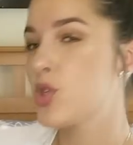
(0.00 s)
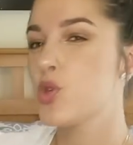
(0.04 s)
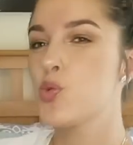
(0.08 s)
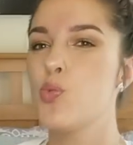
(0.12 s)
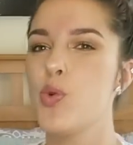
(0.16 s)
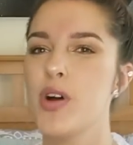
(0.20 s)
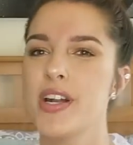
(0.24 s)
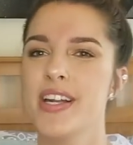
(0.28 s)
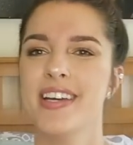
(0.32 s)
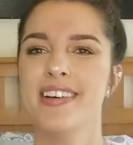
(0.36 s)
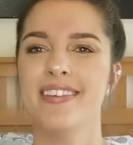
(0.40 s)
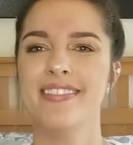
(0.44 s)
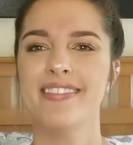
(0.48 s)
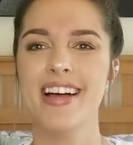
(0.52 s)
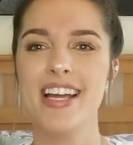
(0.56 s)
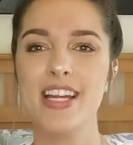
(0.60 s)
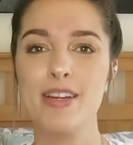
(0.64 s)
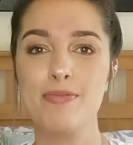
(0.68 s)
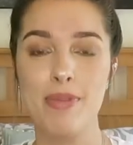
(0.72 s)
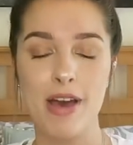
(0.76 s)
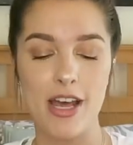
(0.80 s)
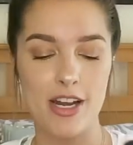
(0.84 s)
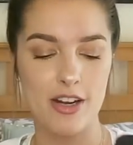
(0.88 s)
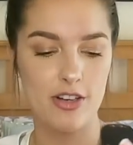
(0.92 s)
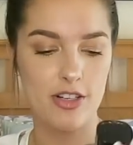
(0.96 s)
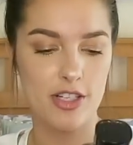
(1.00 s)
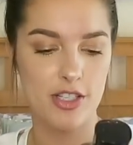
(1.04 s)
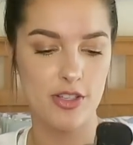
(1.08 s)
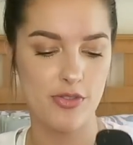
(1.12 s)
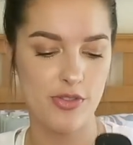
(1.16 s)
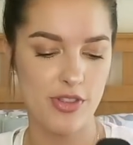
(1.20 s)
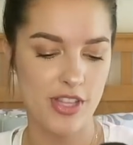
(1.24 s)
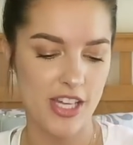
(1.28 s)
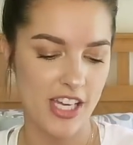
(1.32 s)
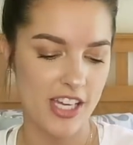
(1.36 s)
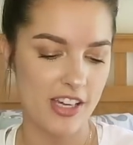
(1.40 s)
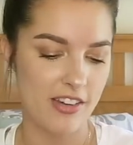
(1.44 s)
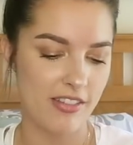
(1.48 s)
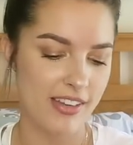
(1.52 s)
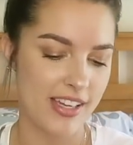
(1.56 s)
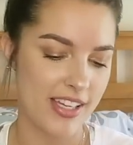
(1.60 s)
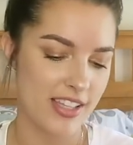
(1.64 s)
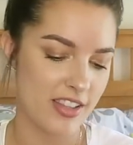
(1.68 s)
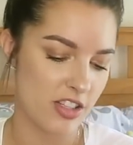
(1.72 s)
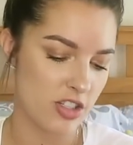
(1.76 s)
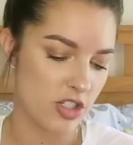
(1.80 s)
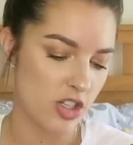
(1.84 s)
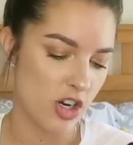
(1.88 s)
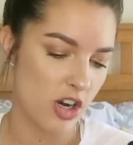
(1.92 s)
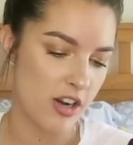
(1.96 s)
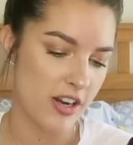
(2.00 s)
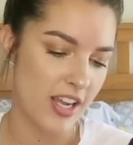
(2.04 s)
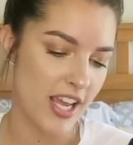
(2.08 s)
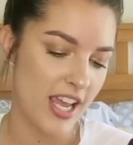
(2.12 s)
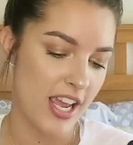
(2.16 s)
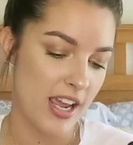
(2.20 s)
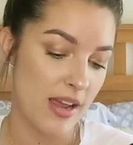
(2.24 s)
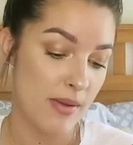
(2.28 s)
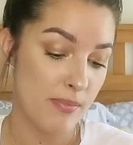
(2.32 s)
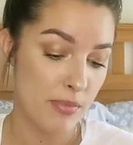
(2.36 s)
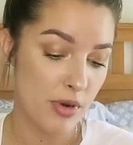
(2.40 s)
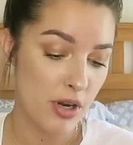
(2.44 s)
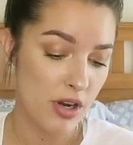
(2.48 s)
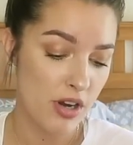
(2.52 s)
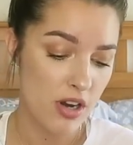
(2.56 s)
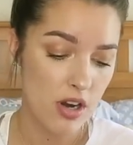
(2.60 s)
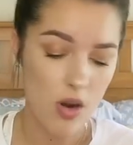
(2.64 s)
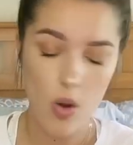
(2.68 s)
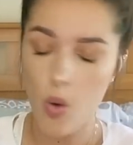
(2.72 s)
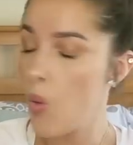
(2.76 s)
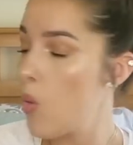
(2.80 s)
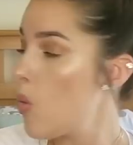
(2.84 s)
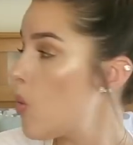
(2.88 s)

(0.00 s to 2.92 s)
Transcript: which one he'll like better. Do you think he'll like the dark amber